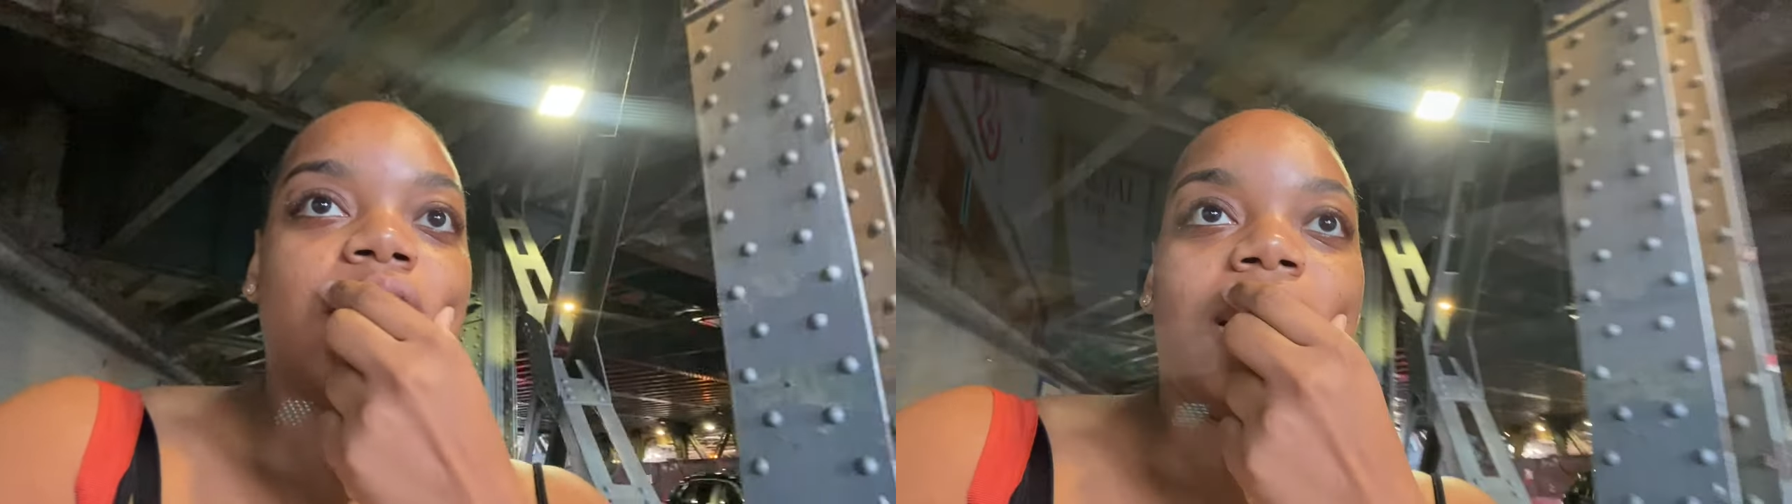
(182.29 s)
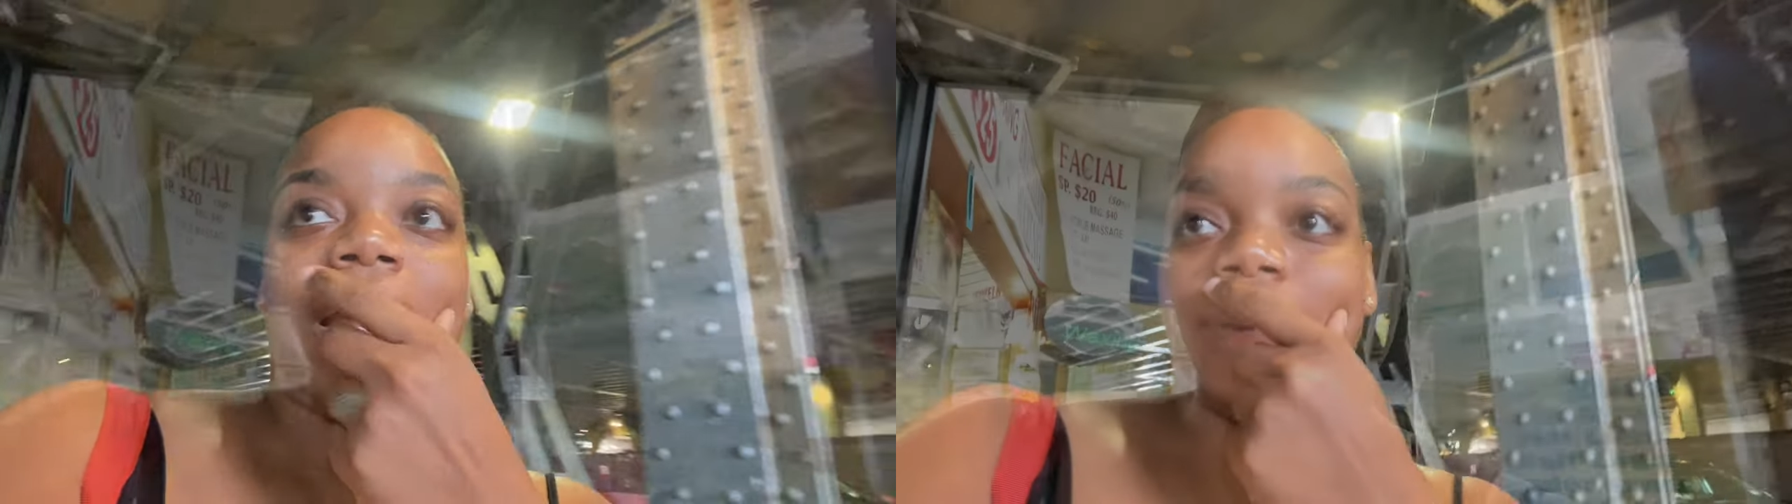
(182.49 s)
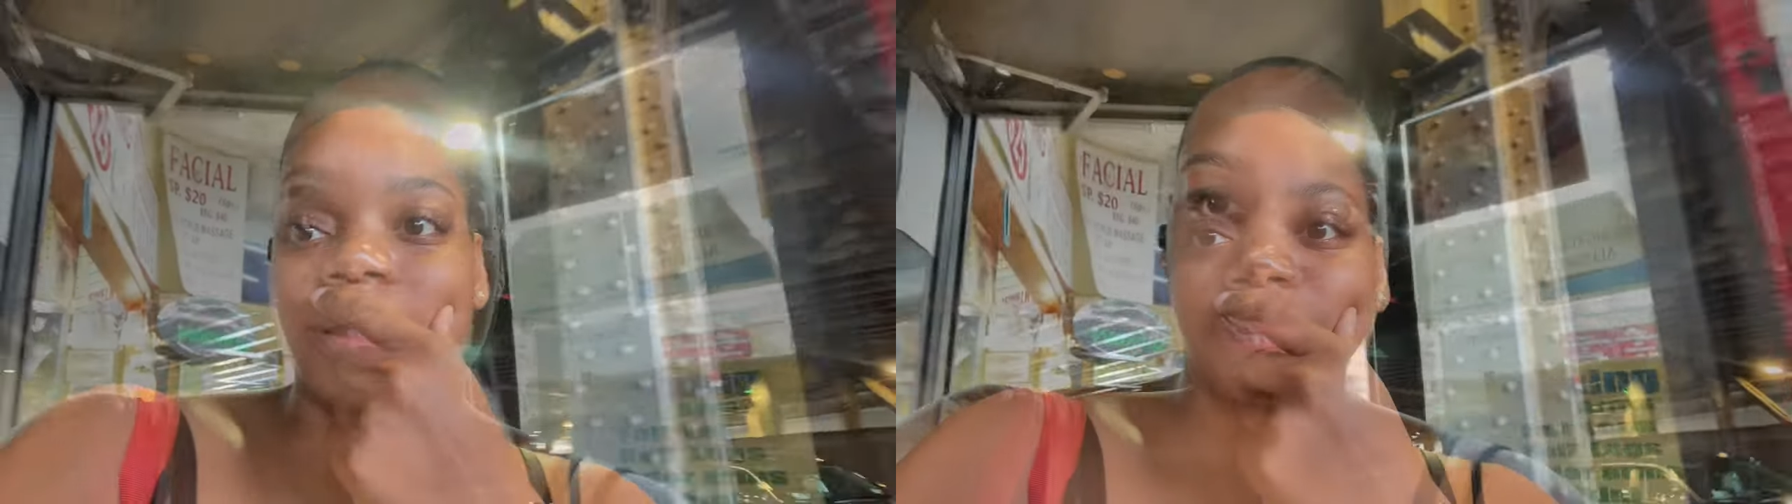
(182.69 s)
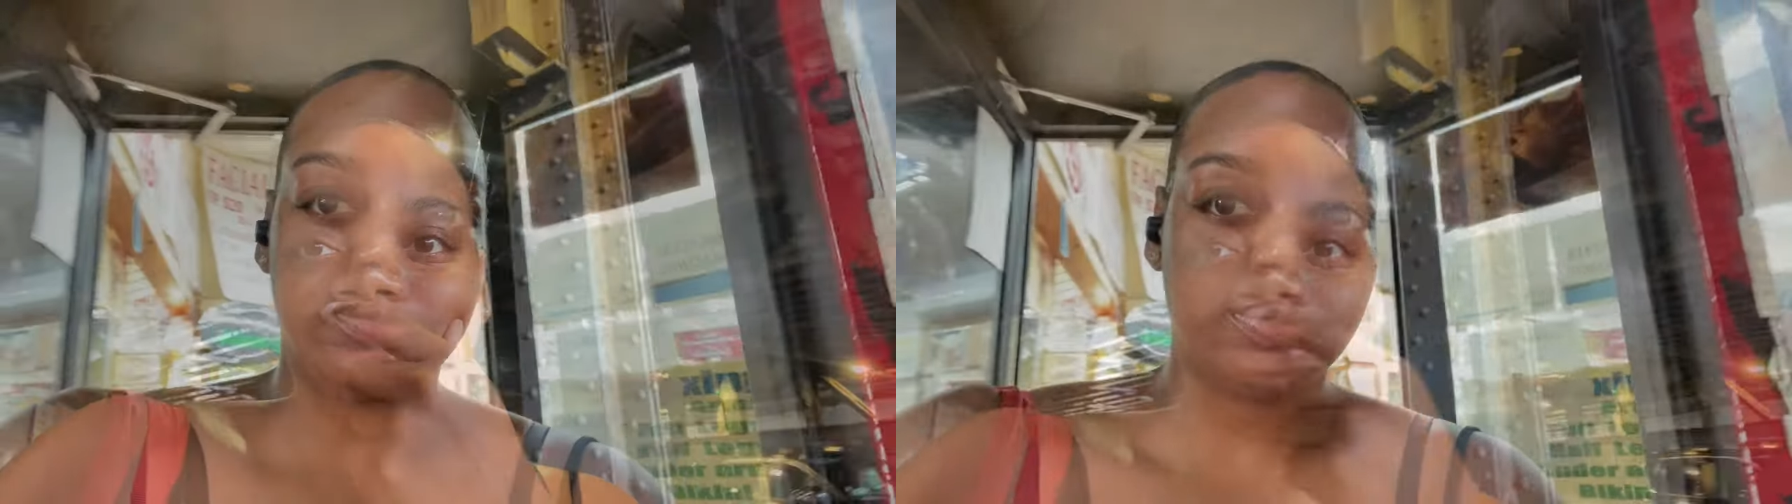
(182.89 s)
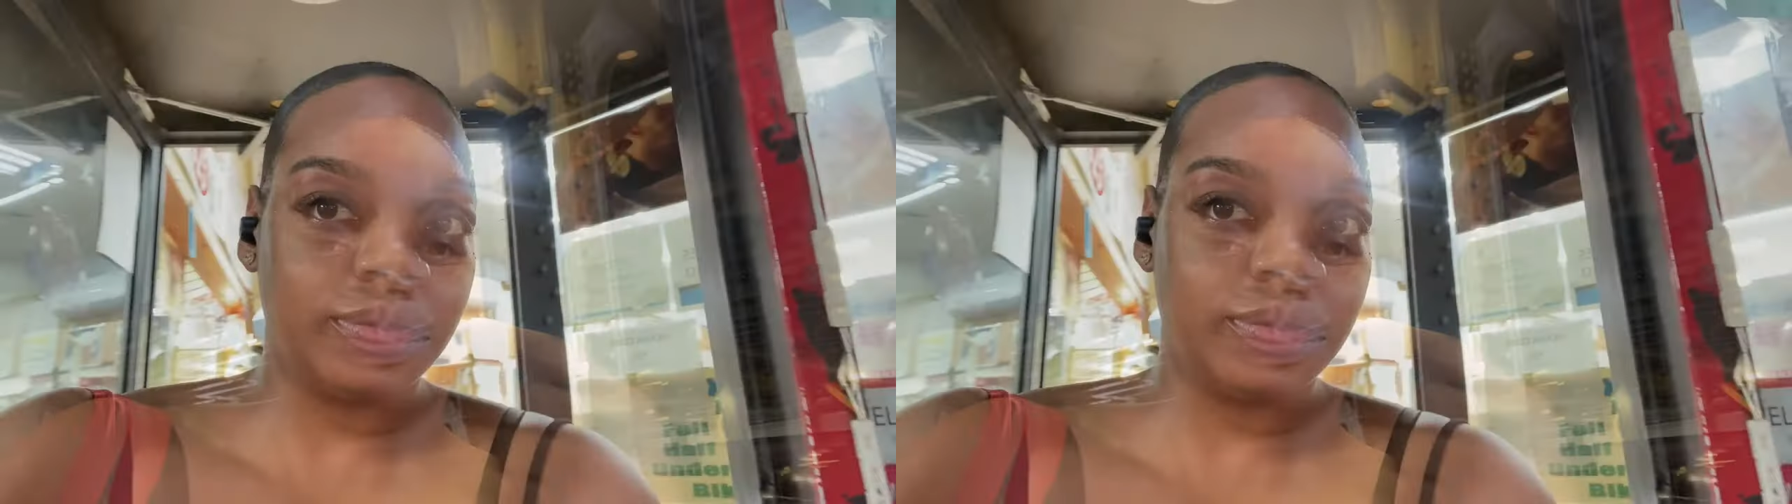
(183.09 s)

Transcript: get the eyebrows done.